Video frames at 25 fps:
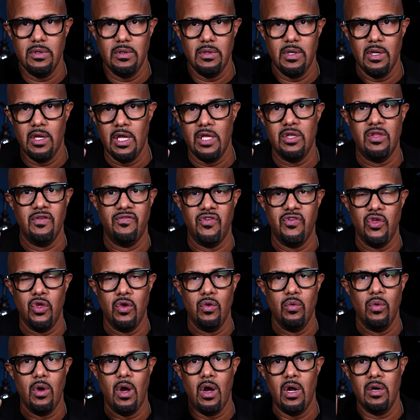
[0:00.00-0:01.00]

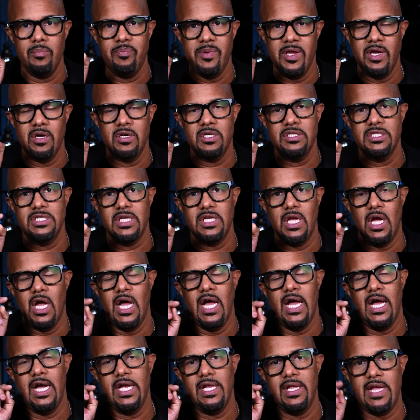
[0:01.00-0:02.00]
interview on Piers
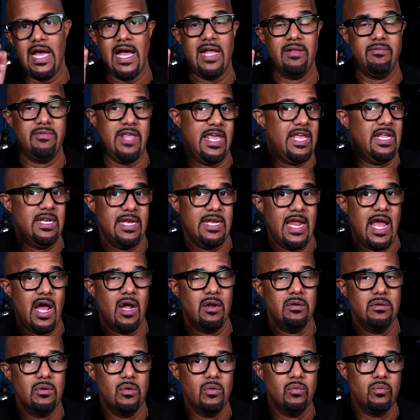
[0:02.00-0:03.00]
got taken
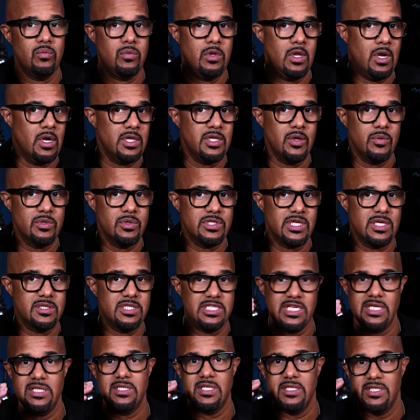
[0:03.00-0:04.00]
down. You know, there was a
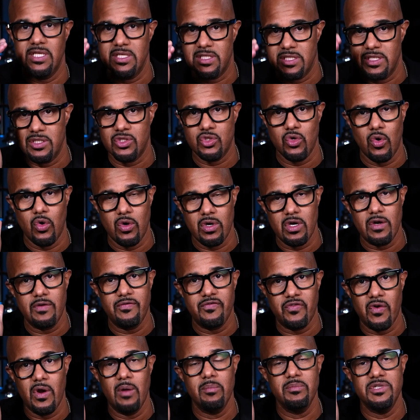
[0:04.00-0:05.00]
cease and desist order
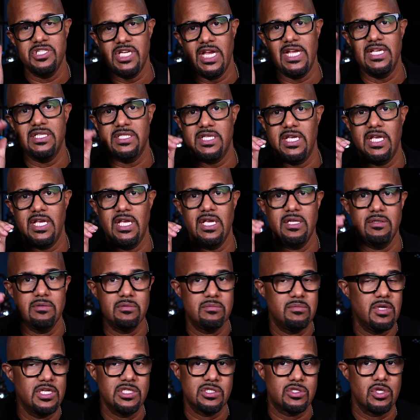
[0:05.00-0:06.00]
from Jay-Z
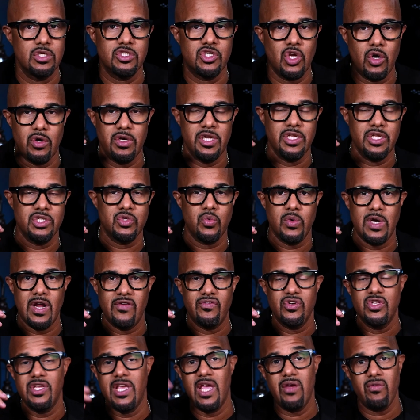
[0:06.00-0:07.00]
and his attorneys,
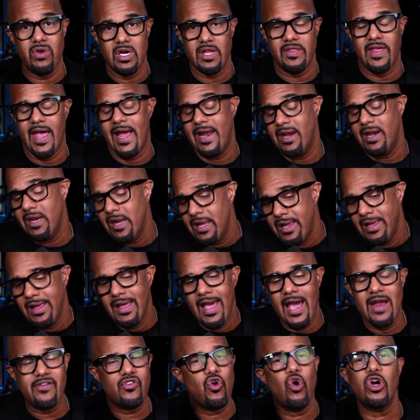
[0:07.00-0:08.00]
whatever, to get rid of that.
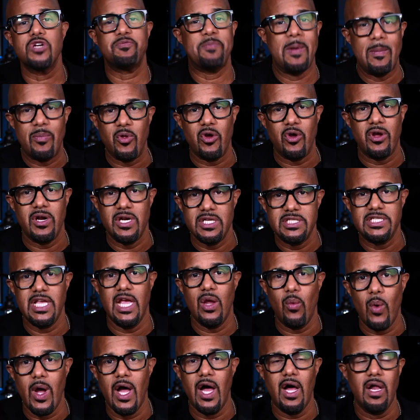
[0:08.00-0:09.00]
And of course, people are going to say,
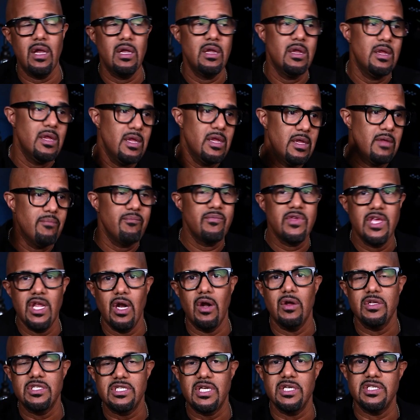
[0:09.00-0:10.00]
well, you
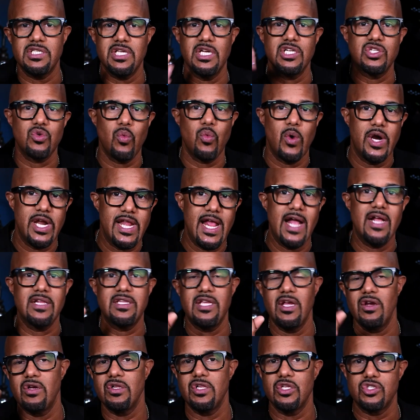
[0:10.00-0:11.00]
know, it's because he doesn't want it out
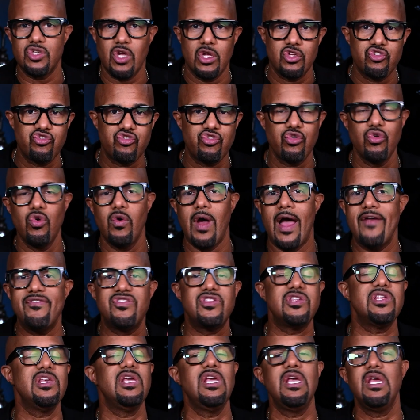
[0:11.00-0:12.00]
there because it's all true. I've
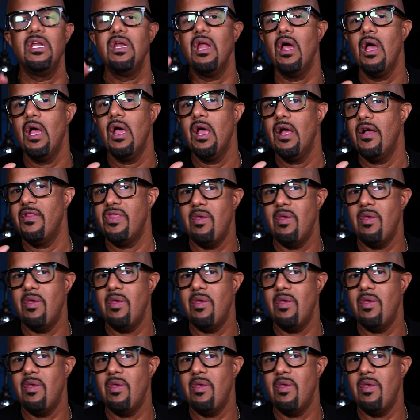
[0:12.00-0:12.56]
seen the